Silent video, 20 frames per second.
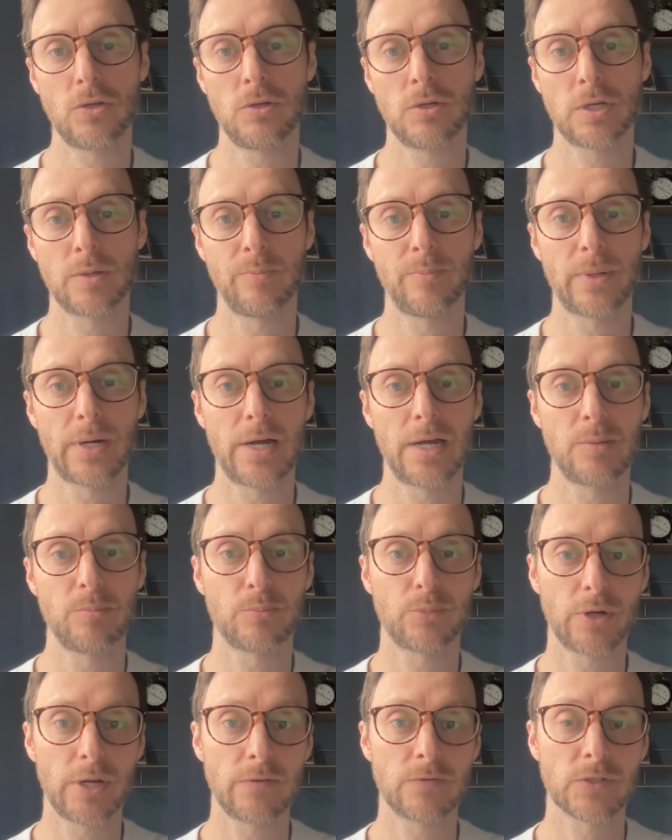combine
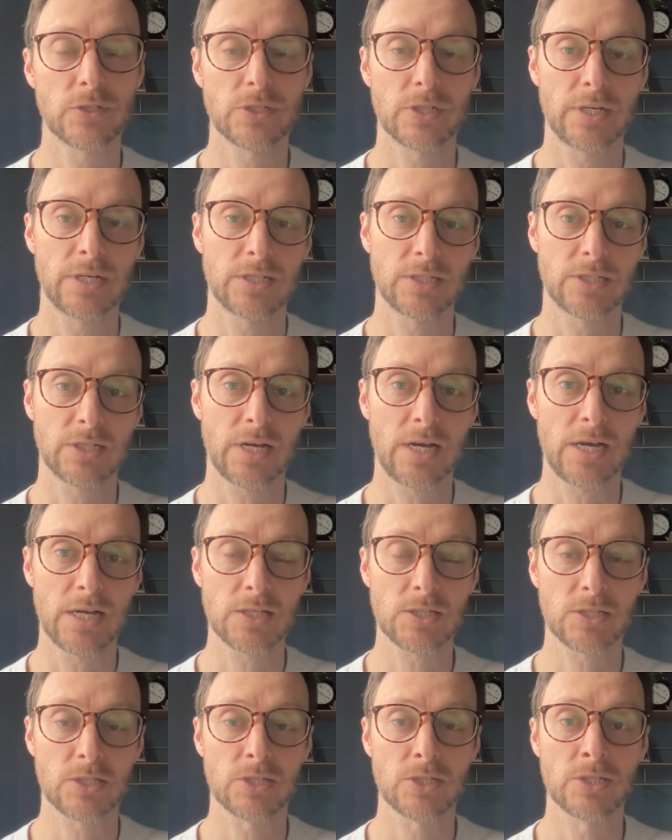briefs and
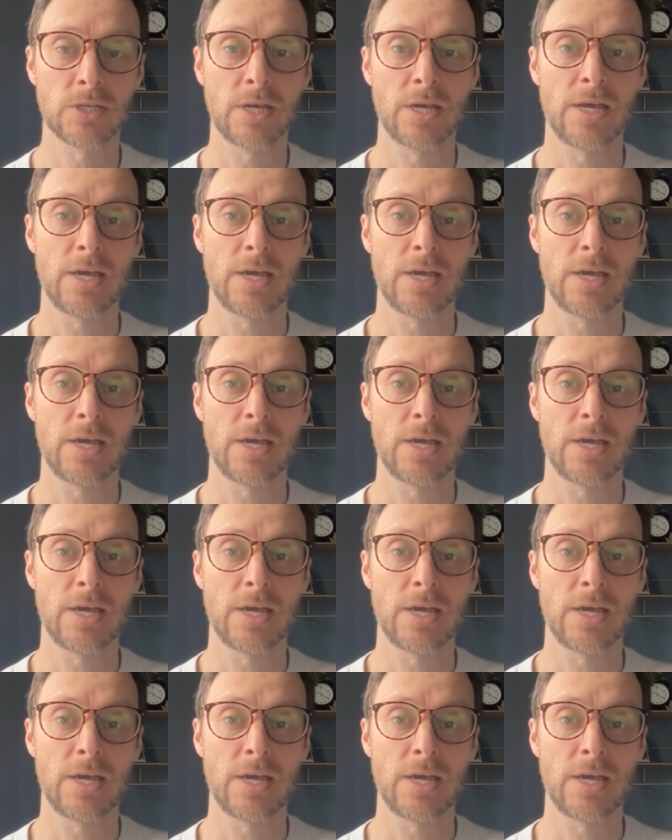tasks